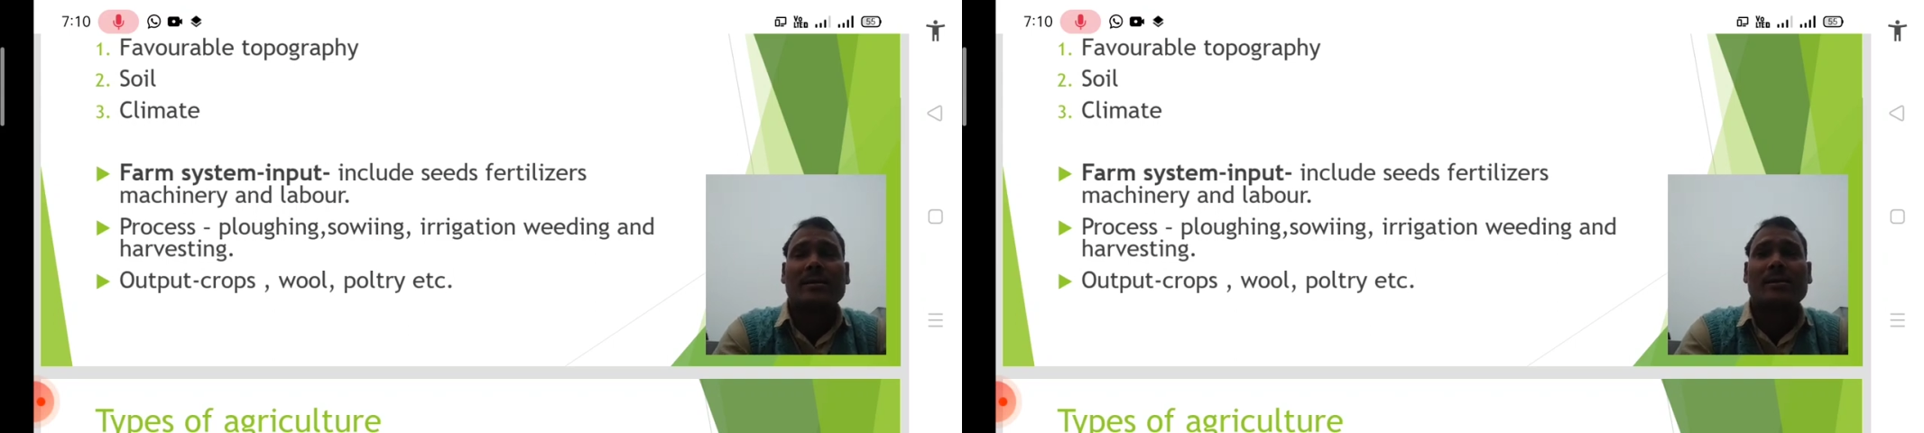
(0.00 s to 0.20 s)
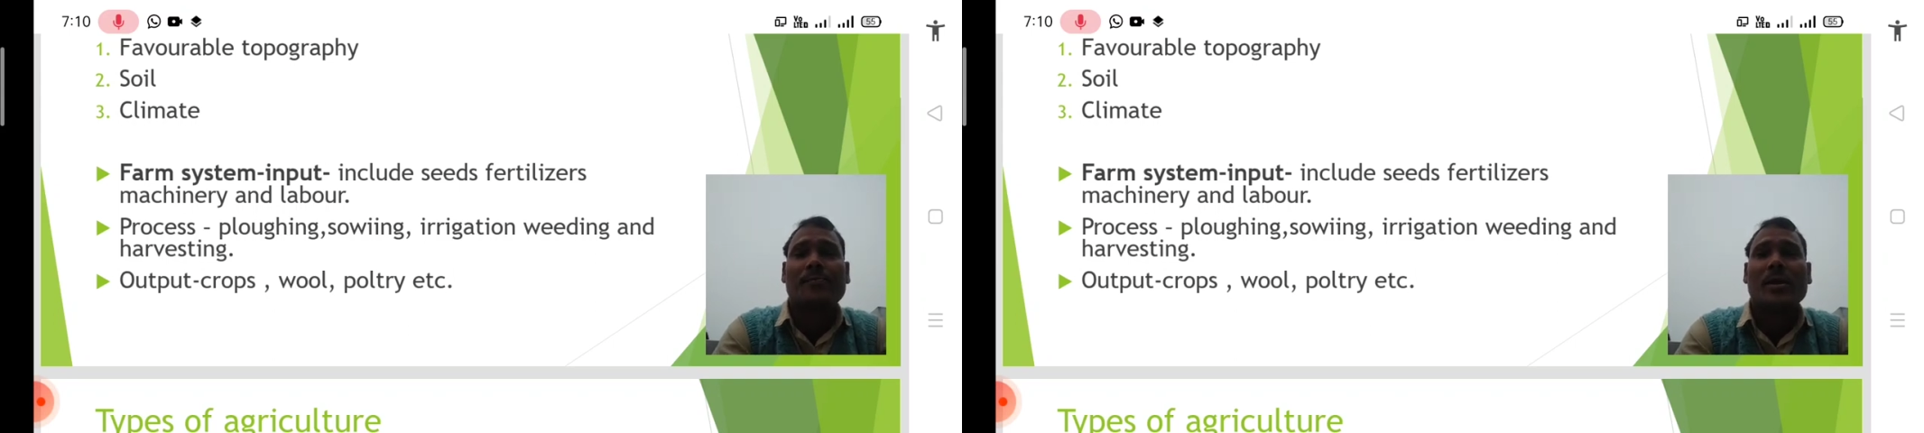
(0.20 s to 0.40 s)

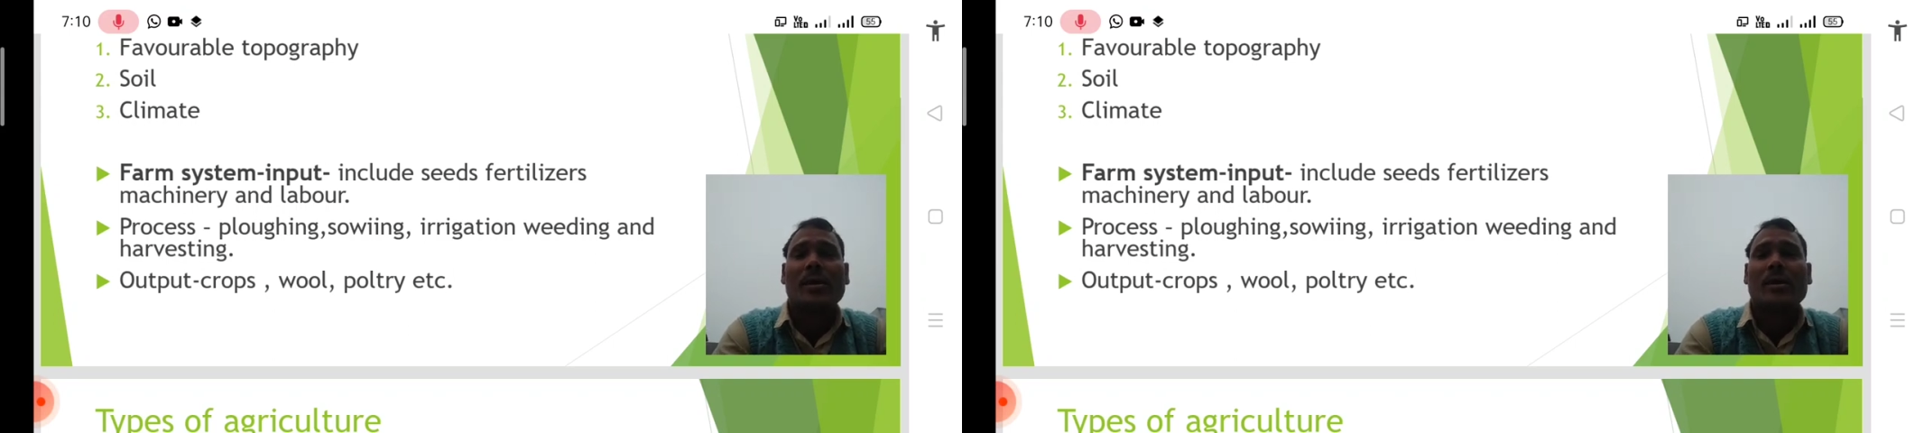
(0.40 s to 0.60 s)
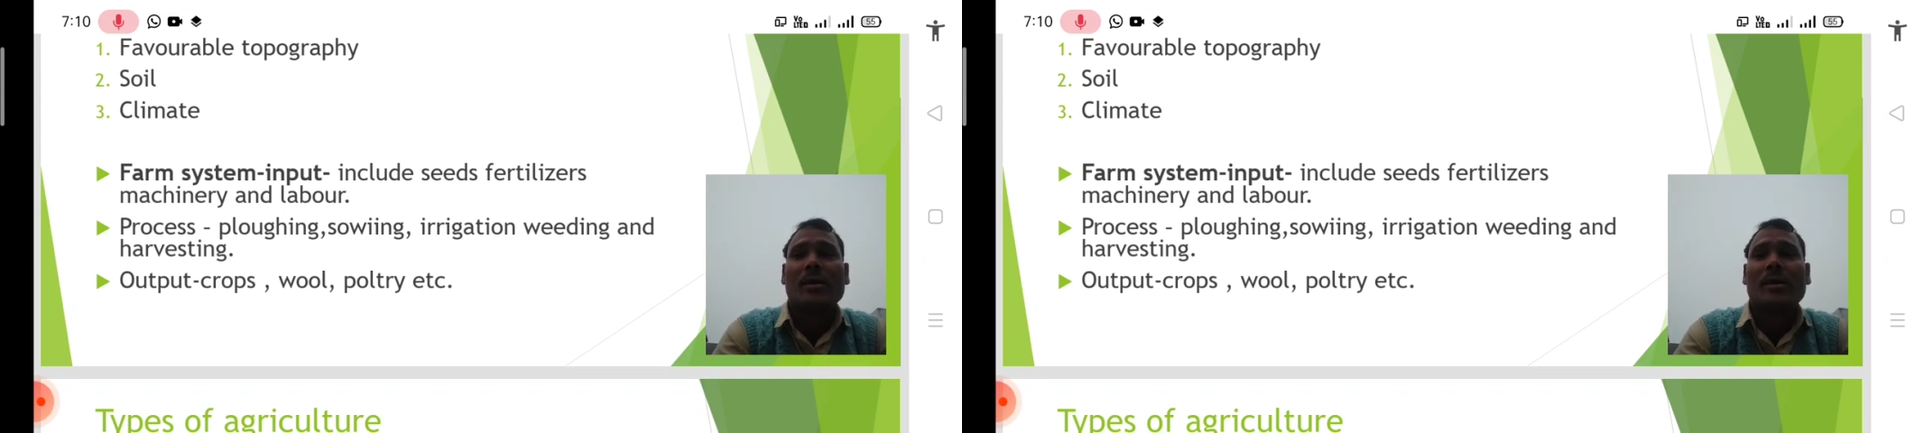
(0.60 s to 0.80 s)
the
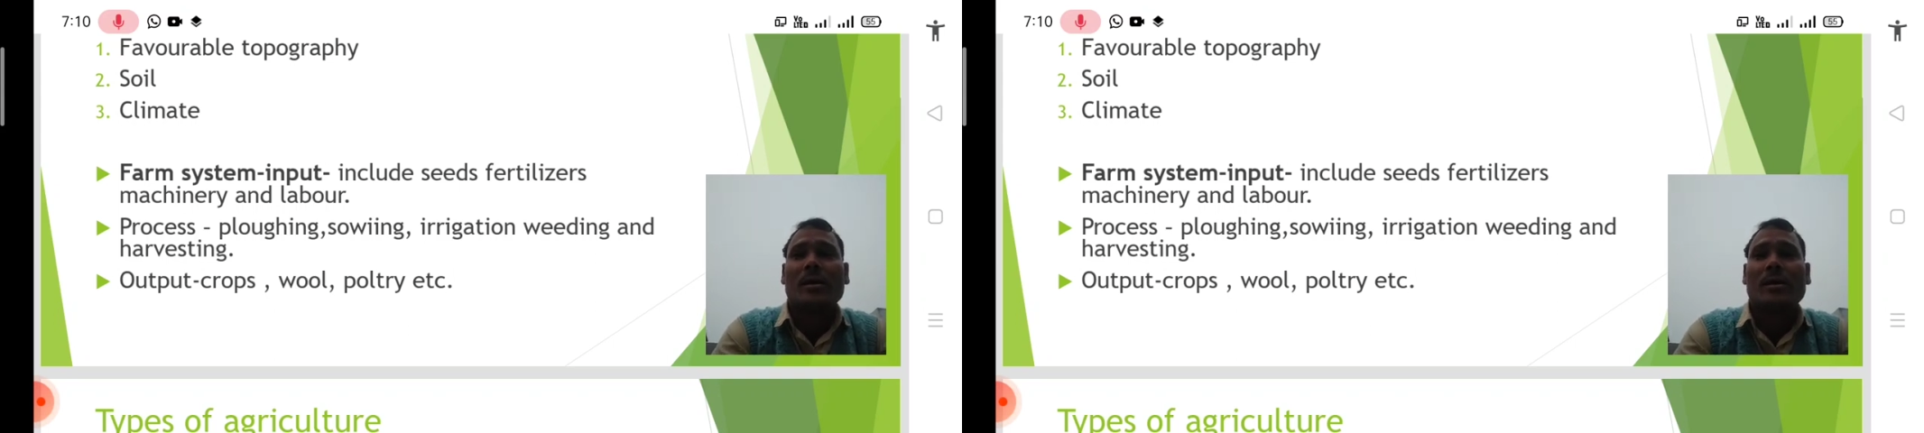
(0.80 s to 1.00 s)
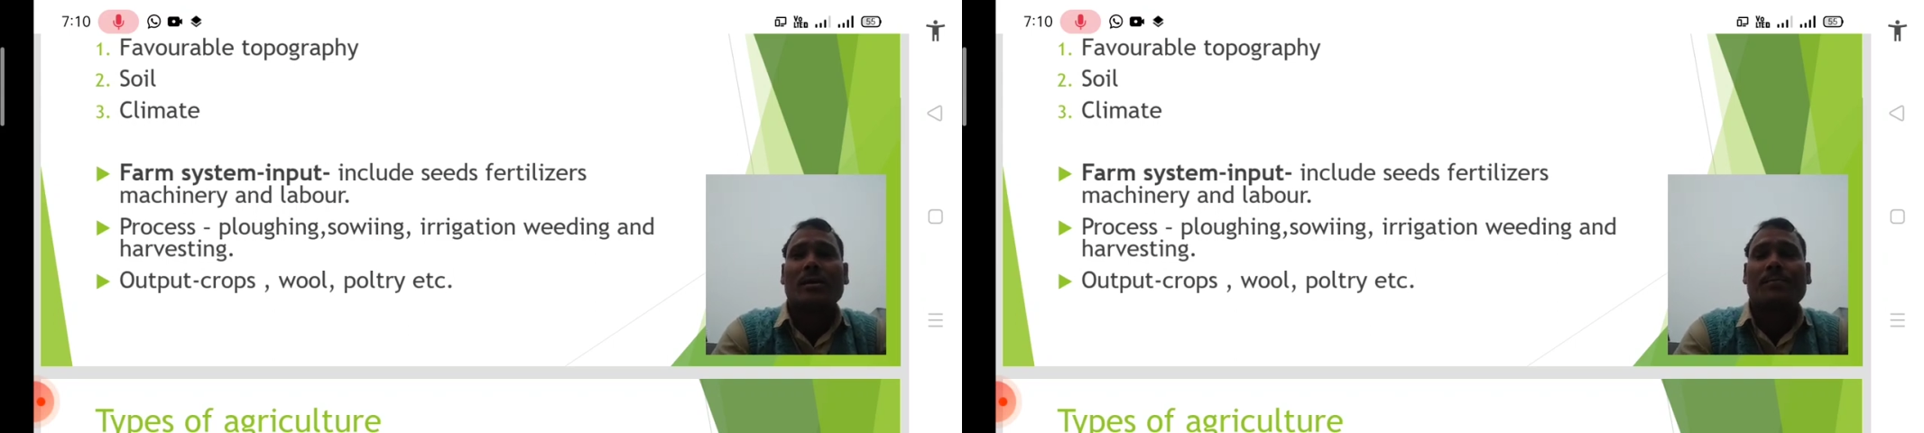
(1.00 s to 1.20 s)

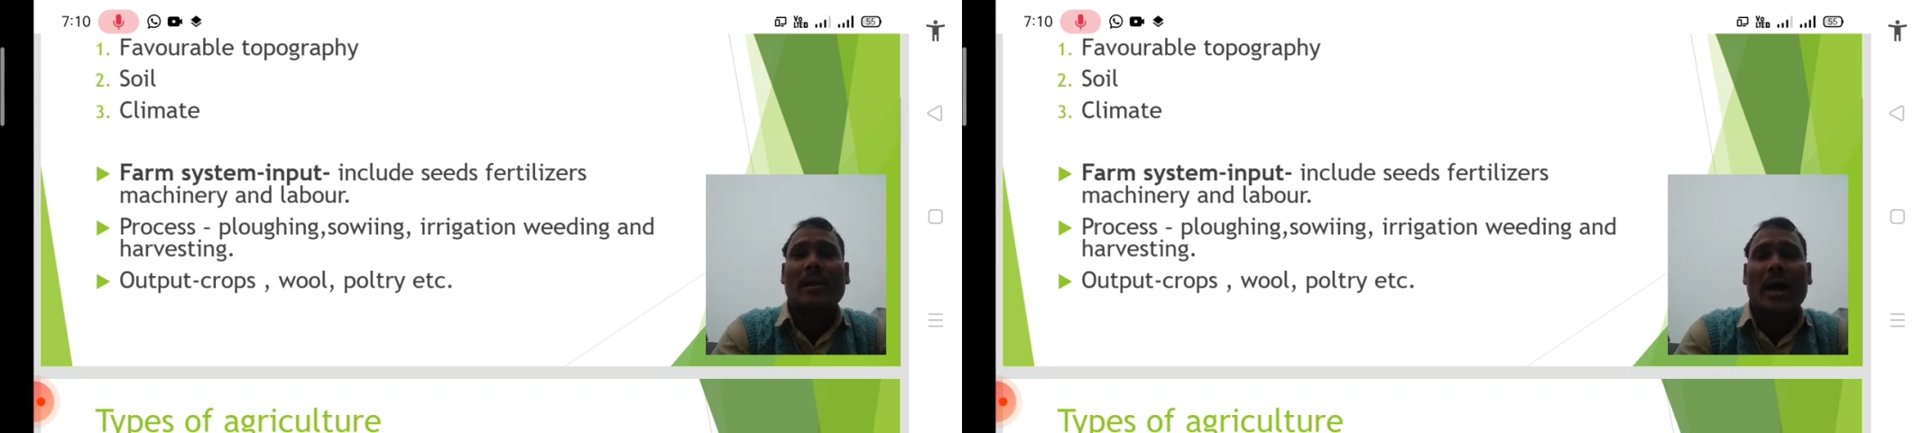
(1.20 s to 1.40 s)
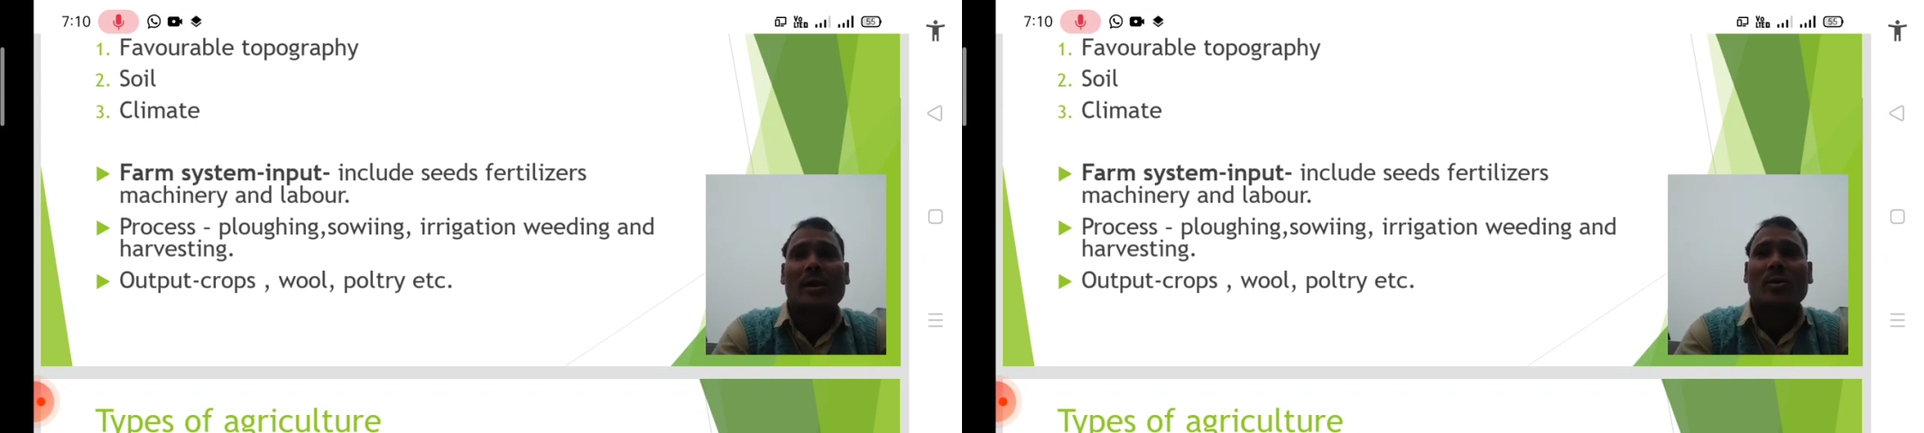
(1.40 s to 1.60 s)

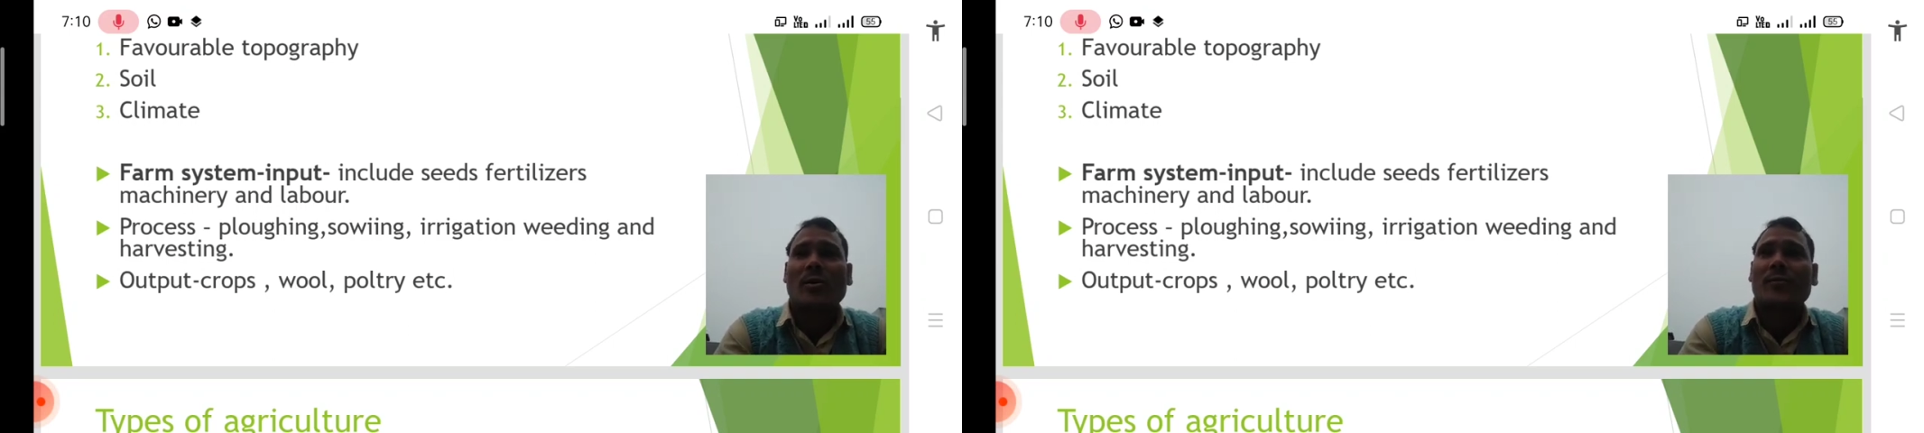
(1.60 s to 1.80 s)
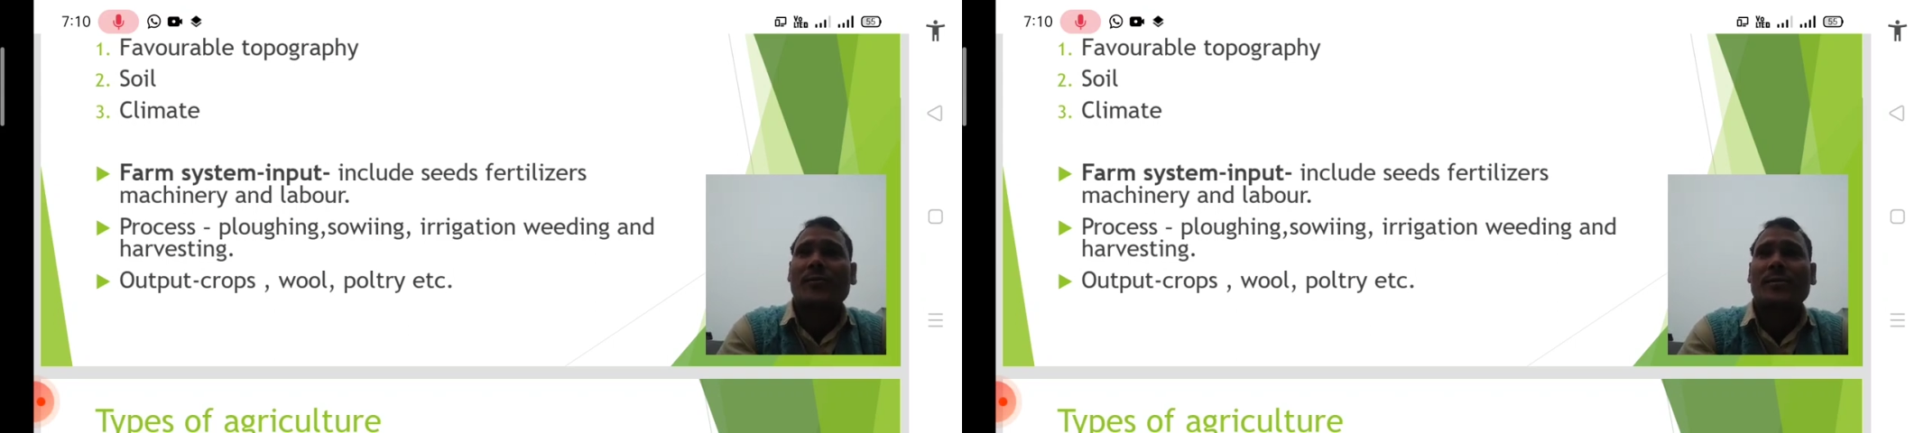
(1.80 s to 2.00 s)
plant
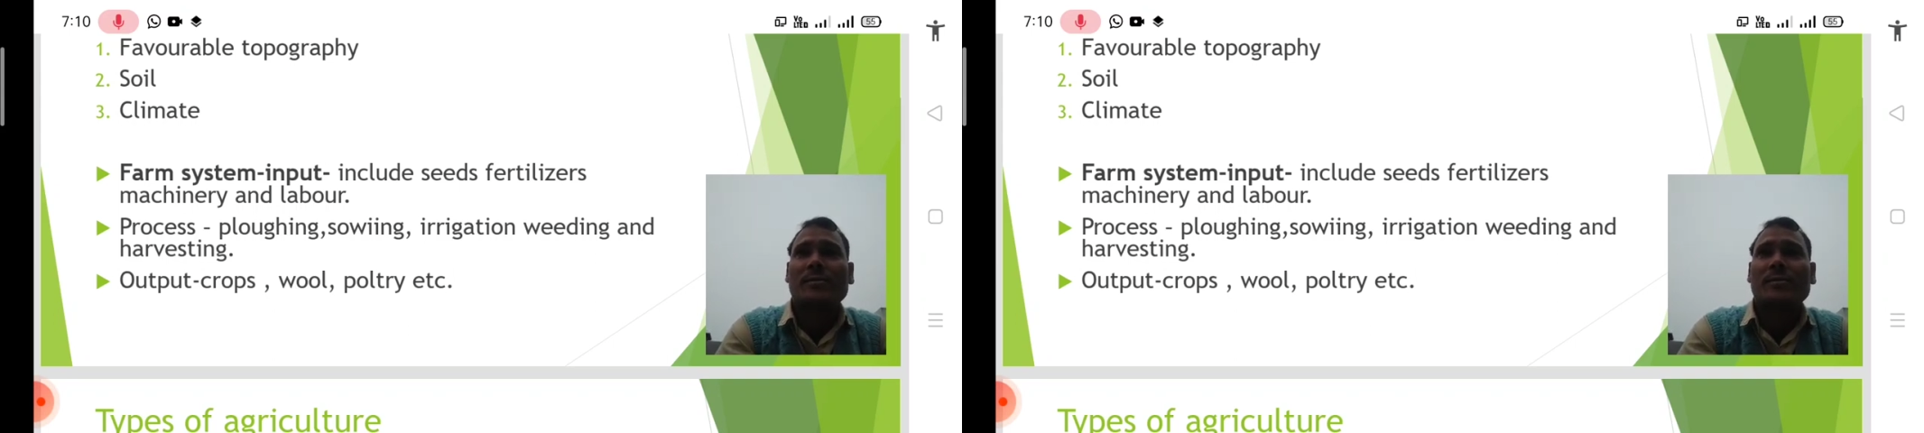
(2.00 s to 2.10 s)
of